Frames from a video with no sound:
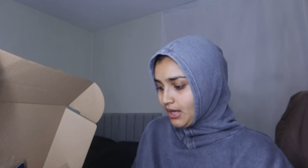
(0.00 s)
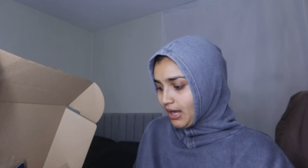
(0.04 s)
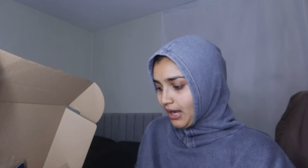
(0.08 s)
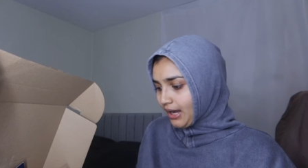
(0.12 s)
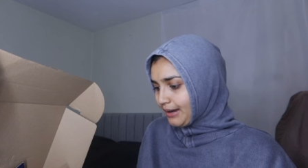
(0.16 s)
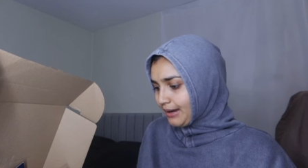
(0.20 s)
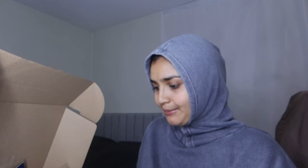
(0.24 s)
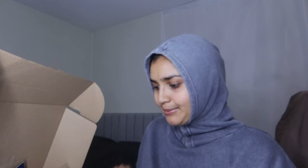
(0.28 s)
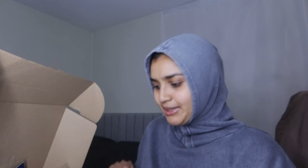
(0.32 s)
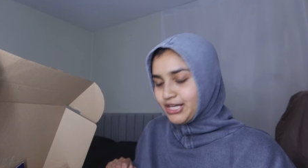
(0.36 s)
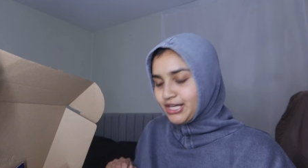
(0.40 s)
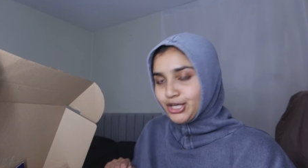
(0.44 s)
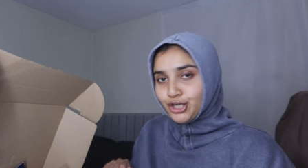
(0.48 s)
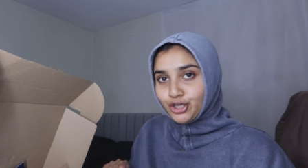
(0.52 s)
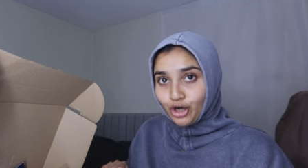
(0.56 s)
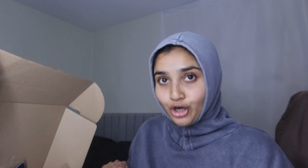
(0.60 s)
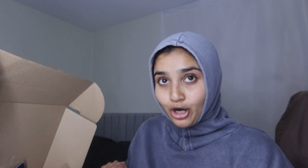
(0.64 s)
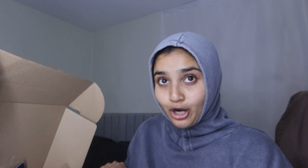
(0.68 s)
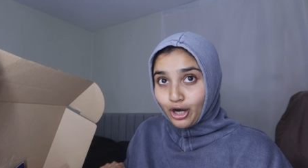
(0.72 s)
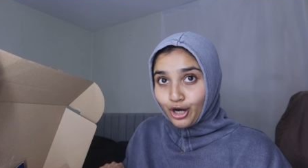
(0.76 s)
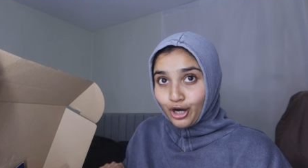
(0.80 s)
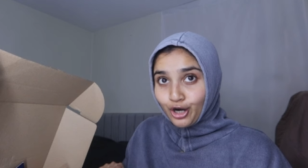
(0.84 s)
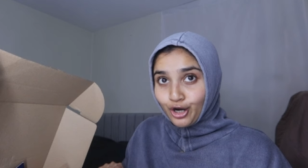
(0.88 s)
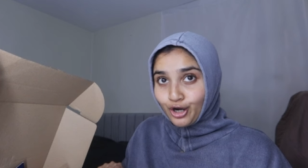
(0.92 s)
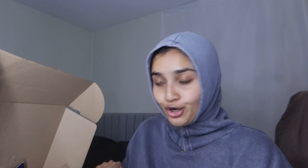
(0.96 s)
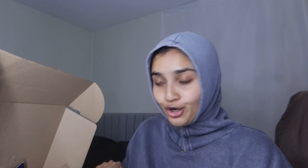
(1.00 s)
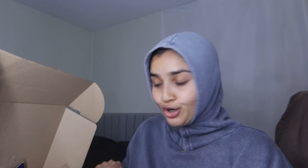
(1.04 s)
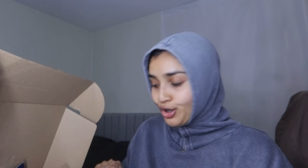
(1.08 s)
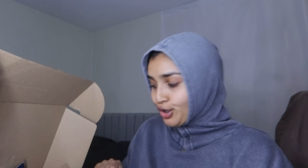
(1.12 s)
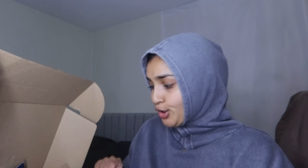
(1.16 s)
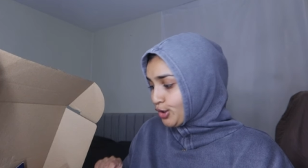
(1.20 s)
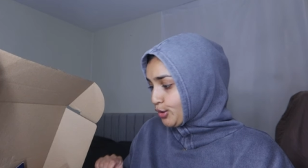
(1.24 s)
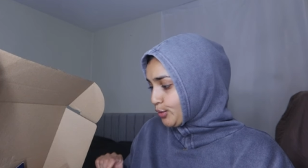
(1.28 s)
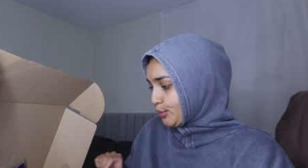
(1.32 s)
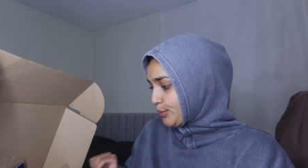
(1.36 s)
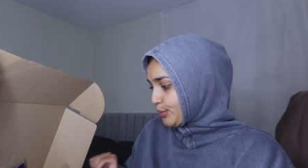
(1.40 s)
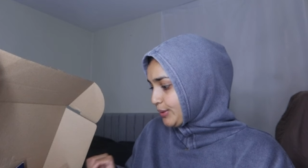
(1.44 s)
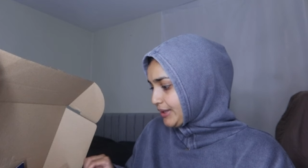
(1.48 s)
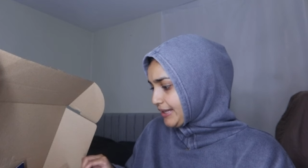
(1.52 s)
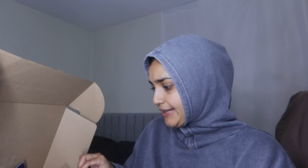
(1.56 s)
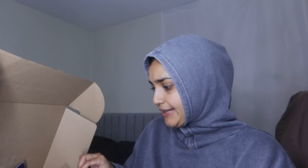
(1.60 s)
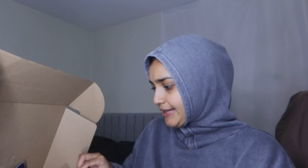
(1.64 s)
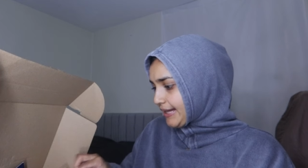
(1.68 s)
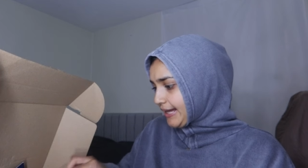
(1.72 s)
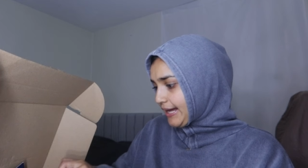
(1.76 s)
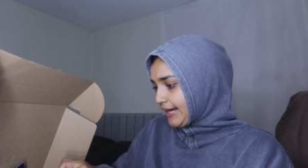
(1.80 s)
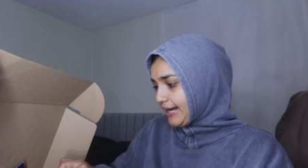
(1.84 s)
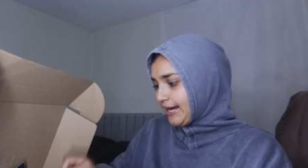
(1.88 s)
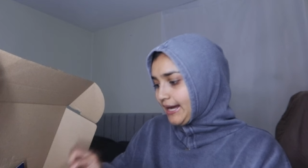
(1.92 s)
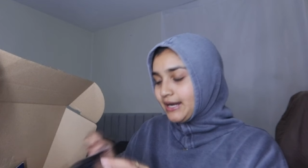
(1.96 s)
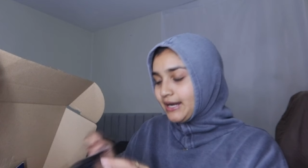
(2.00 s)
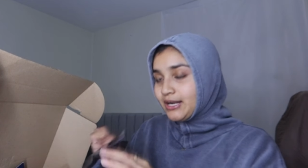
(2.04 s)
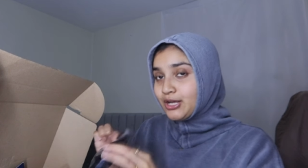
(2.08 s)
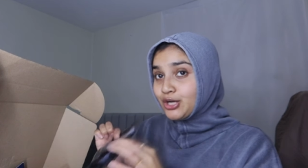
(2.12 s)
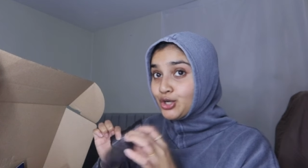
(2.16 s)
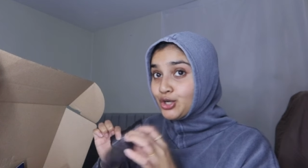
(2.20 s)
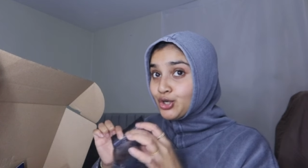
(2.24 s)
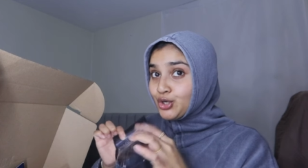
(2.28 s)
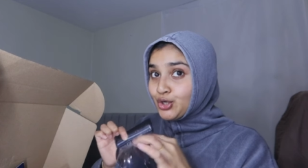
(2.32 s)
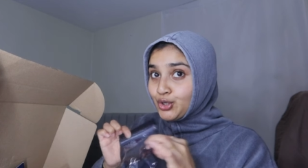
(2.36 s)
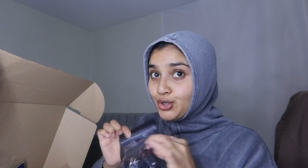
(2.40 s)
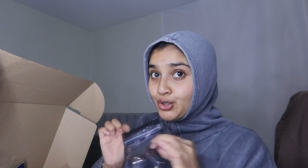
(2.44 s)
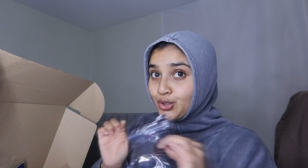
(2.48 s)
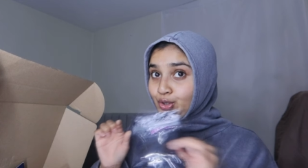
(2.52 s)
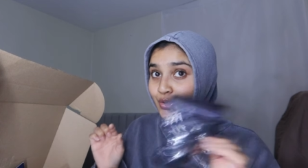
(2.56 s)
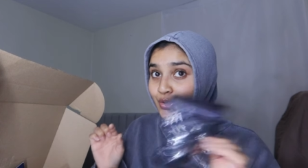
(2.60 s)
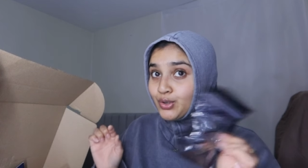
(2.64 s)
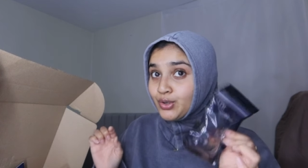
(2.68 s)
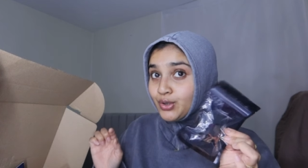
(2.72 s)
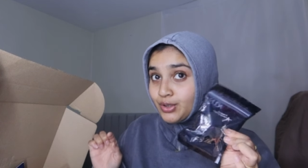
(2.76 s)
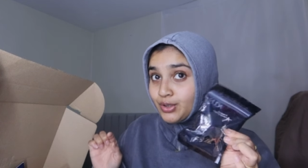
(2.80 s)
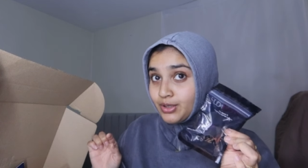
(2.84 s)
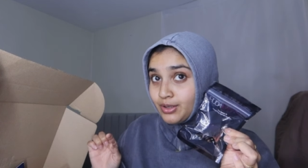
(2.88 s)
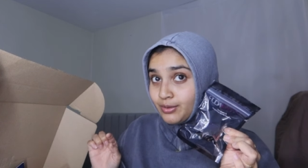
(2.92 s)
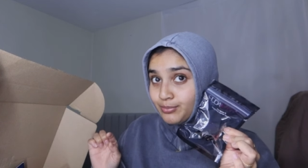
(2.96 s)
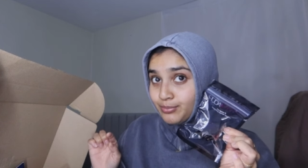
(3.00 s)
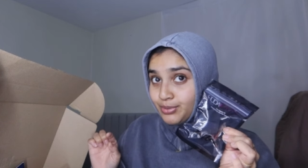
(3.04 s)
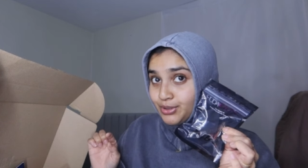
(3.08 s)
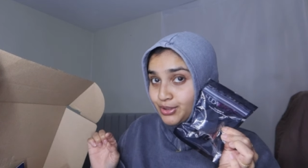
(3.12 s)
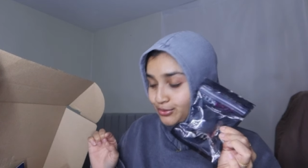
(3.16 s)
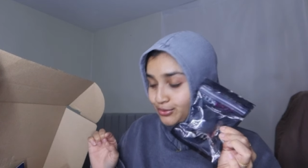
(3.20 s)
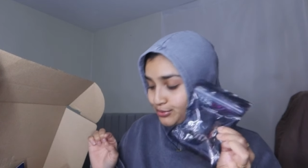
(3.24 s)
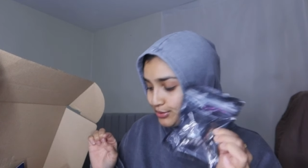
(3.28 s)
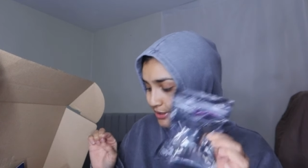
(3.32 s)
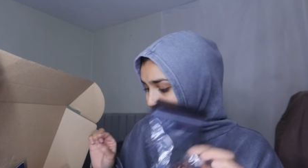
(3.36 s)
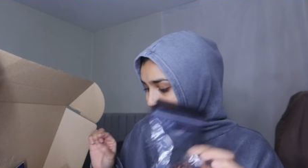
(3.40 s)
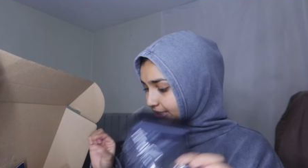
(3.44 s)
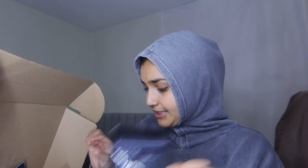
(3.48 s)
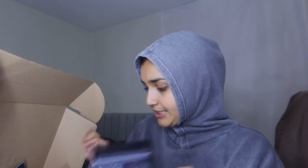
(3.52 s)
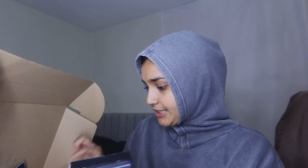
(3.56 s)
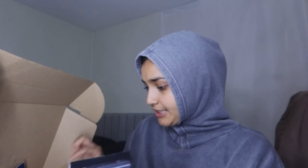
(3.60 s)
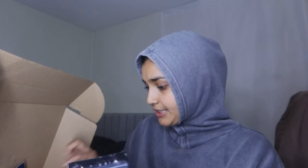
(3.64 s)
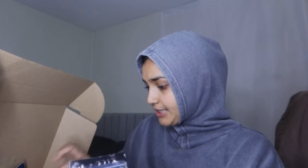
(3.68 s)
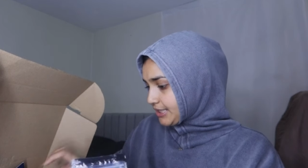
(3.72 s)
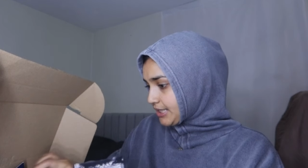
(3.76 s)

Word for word: i mean girl we got Huda beauty